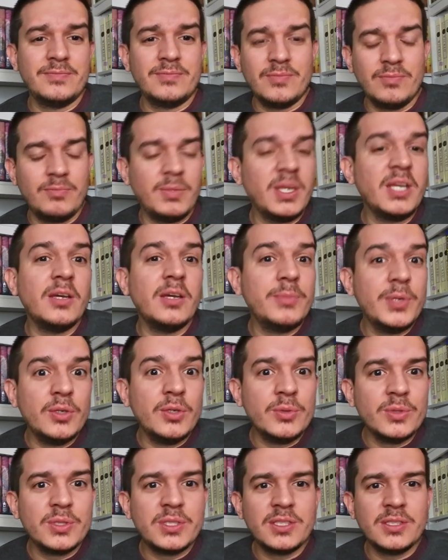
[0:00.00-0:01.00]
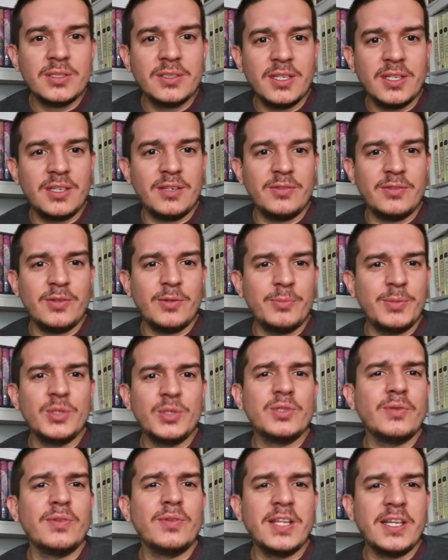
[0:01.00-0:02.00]
being abused in an
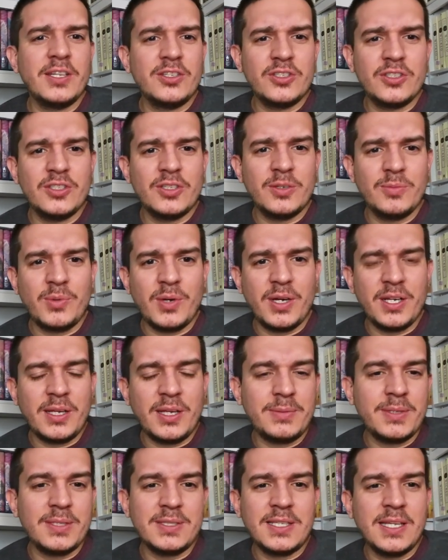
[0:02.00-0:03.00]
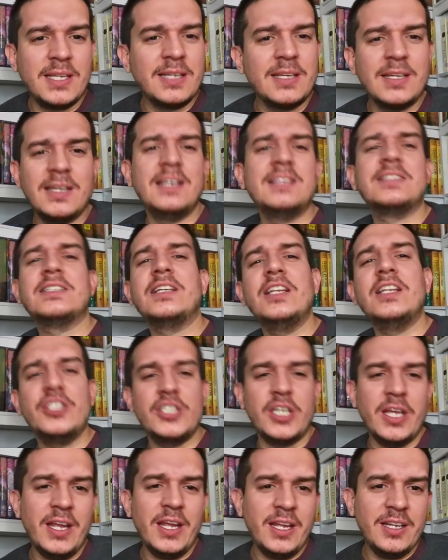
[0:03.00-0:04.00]
abusive relationship where he kept on saying, he's going to
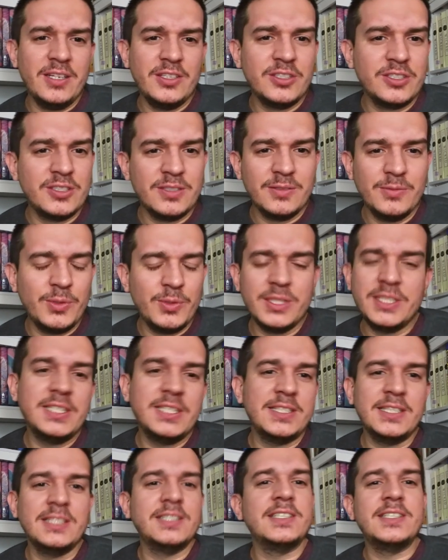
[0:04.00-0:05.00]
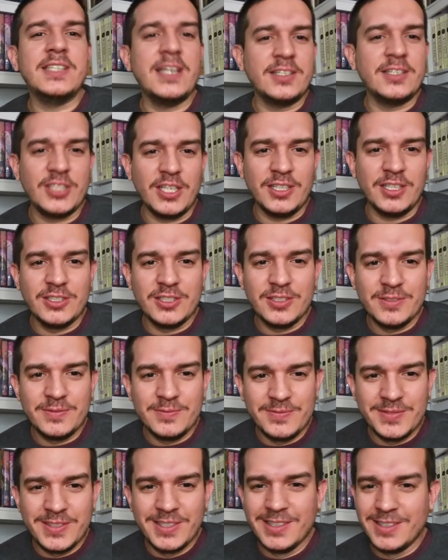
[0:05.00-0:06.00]
change. Well, DC did not change.
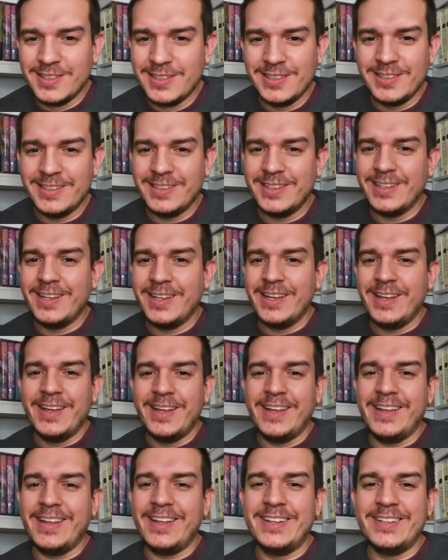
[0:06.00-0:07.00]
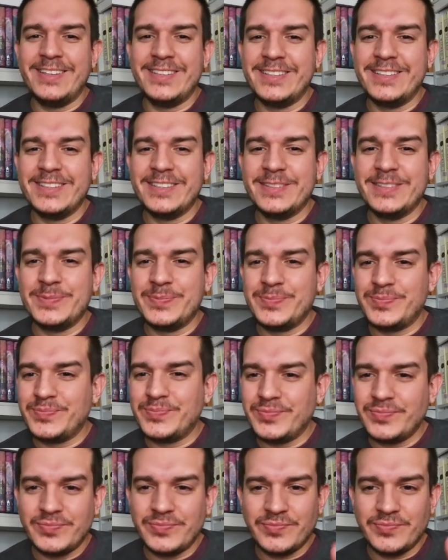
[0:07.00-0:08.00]
And
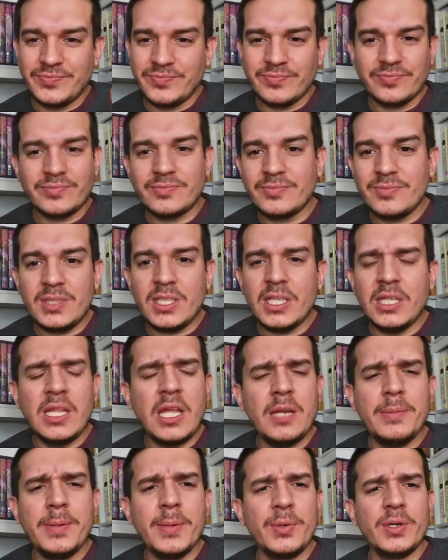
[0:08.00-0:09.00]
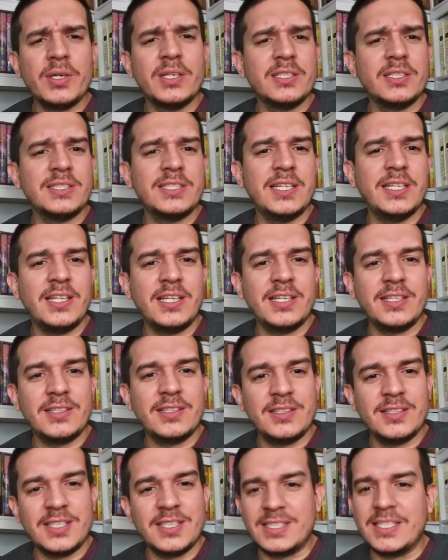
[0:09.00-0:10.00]
a lot of people are going to say,
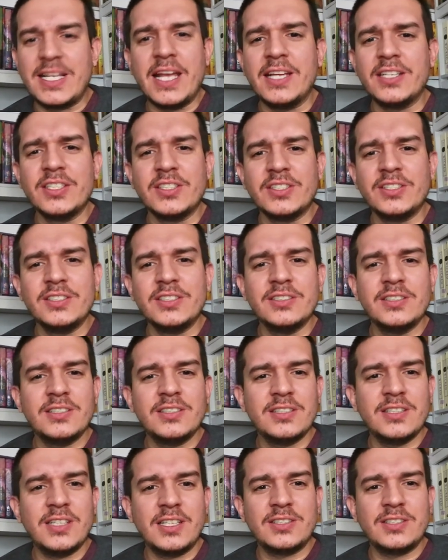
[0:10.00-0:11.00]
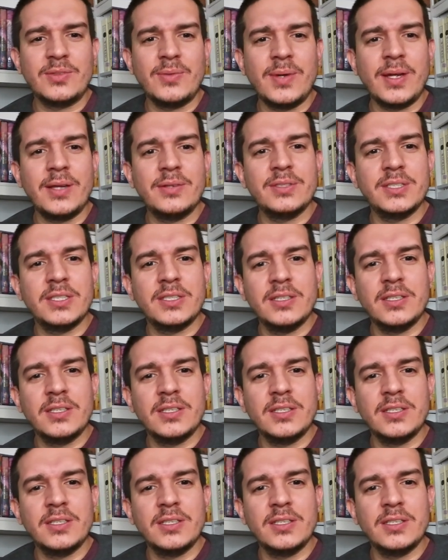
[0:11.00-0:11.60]
scandal that's around.